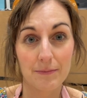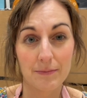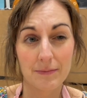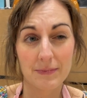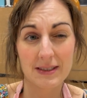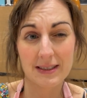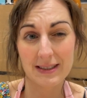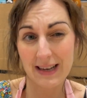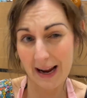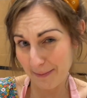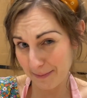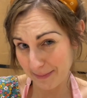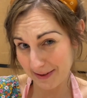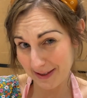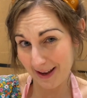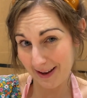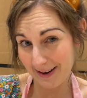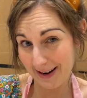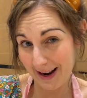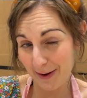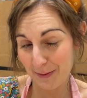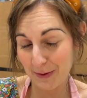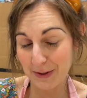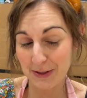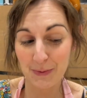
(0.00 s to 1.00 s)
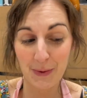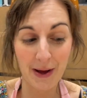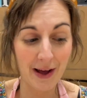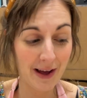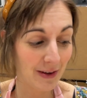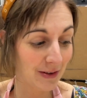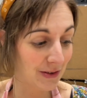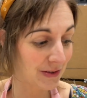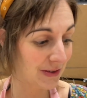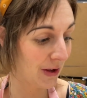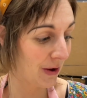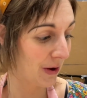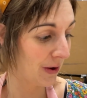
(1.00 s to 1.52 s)
stamp set now as
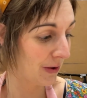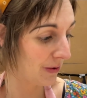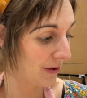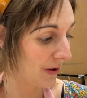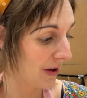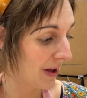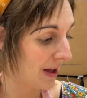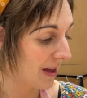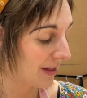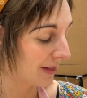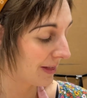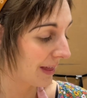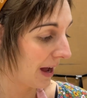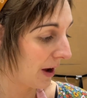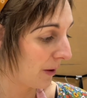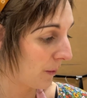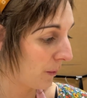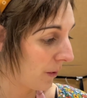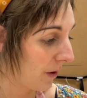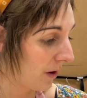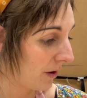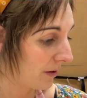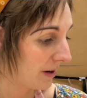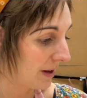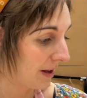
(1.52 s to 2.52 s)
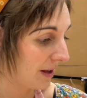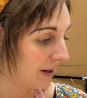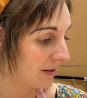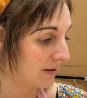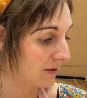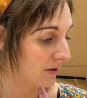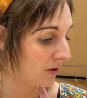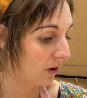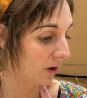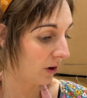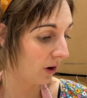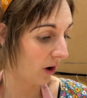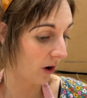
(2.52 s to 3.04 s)
well, so that one
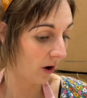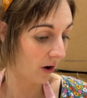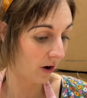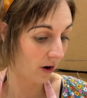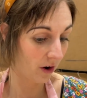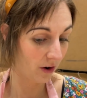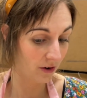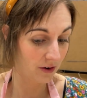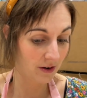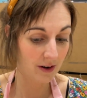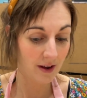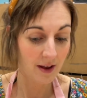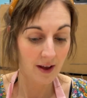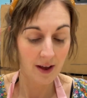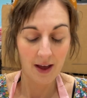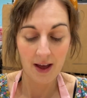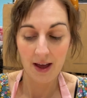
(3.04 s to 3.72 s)
is gone,